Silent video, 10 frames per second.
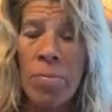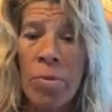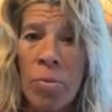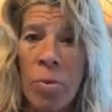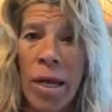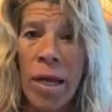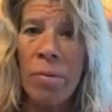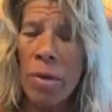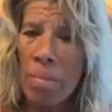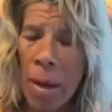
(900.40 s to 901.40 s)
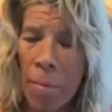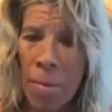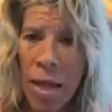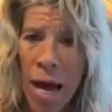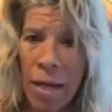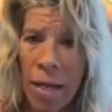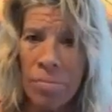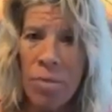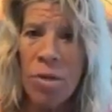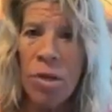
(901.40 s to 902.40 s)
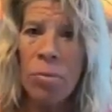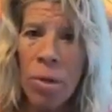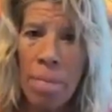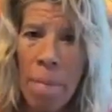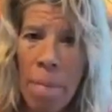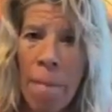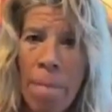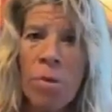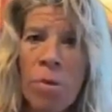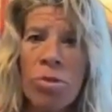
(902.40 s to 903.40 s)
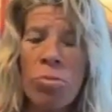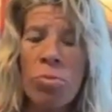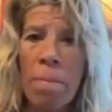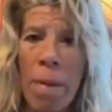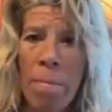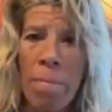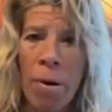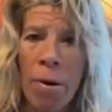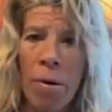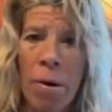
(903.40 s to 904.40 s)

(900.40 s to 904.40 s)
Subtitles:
right? And remember that. If you can remember to remember